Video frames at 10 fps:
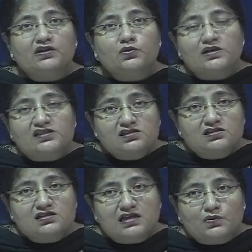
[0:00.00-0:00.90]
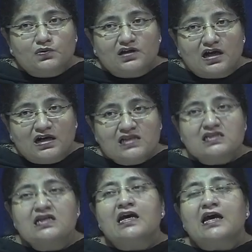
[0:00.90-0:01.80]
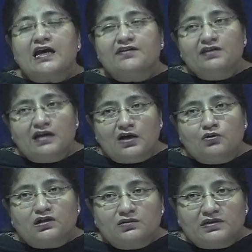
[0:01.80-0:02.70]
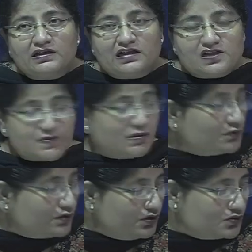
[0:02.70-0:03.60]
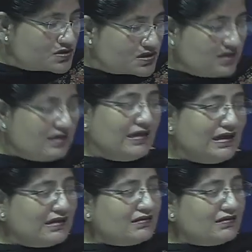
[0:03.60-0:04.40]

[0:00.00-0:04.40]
the questions that were asked and the outcome that has been produced. It